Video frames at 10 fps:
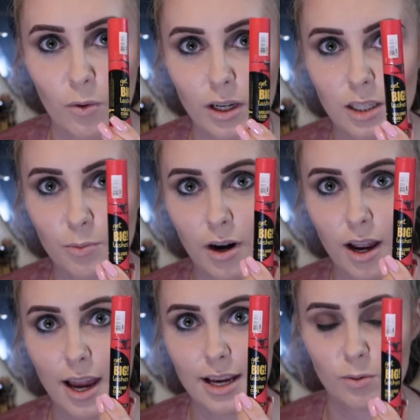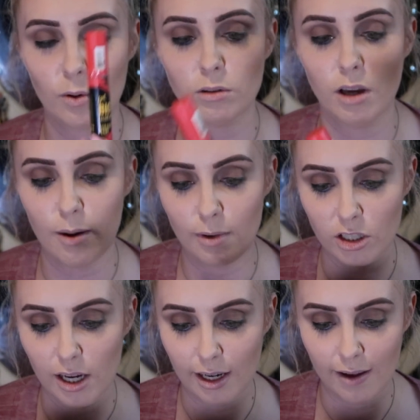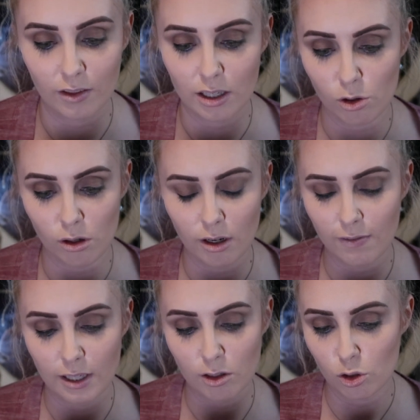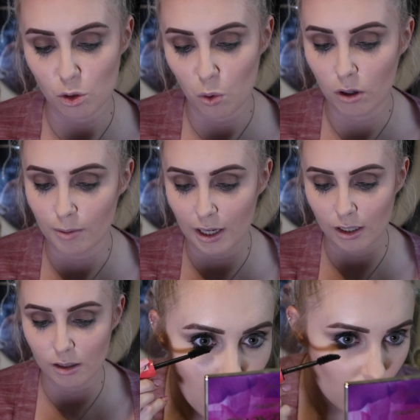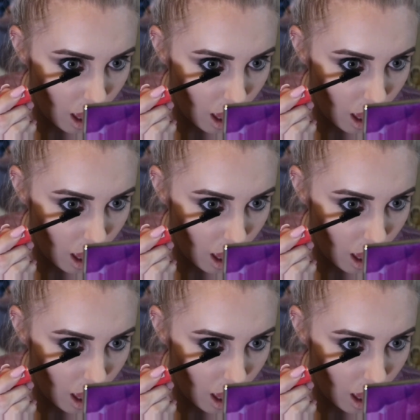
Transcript: What a surprise! We all know how much I love this, so I don't even need to talk about it.